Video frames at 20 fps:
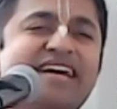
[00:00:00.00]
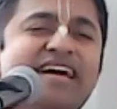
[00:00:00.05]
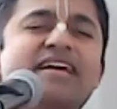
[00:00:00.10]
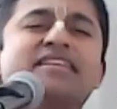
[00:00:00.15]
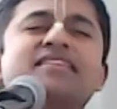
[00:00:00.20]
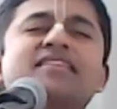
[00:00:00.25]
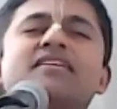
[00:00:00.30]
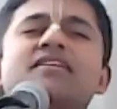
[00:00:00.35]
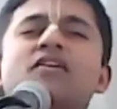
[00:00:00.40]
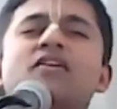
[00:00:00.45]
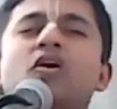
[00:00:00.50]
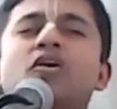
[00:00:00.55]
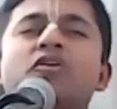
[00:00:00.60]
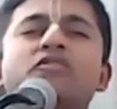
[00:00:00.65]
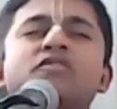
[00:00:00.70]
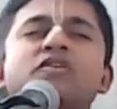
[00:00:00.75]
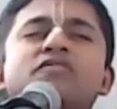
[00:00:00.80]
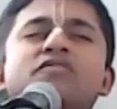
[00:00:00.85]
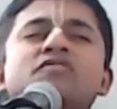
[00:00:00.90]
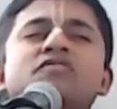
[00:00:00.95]
And the
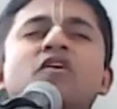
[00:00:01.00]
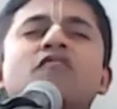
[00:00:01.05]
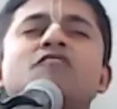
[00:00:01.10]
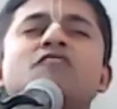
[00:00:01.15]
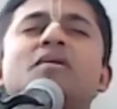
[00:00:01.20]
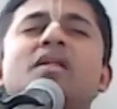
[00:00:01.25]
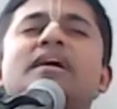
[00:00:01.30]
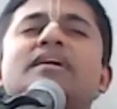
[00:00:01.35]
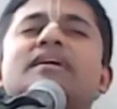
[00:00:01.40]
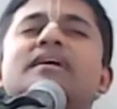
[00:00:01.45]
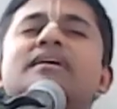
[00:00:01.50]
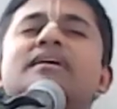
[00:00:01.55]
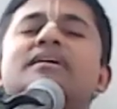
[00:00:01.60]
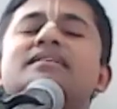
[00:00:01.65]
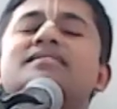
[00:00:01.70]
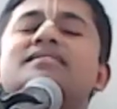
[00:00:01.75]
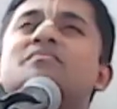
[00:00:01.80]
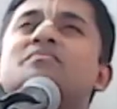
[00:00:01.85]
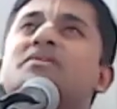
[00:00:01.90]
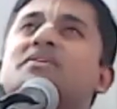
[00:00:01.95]
locks of soft black
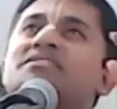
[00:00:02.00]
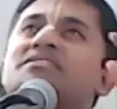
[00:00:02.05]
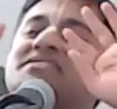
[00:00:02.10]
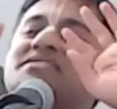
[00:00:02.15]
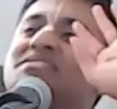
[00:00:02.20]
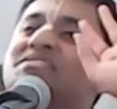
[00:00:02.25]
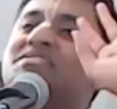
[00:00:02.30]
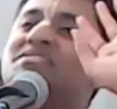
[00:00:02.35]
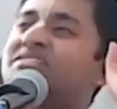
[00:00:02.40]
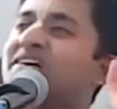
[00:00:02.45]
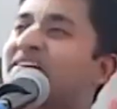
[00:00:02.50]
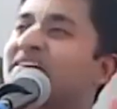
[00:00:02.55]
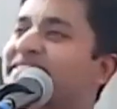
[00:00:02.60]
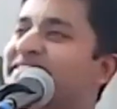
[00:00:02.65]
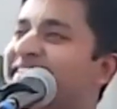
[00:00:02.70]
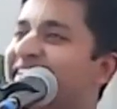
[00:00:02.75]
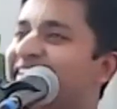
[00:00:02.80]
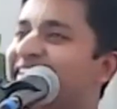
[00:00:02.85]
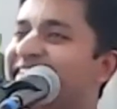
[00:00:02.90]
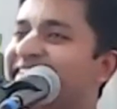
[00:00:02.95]
hair represents the
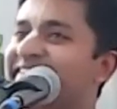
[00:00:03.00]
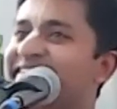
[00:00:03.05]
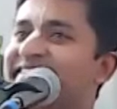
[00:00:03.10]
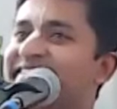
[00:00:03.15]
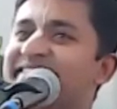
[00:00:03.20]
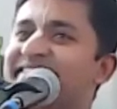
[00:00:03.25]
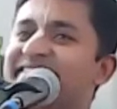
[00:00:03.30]
dark sky.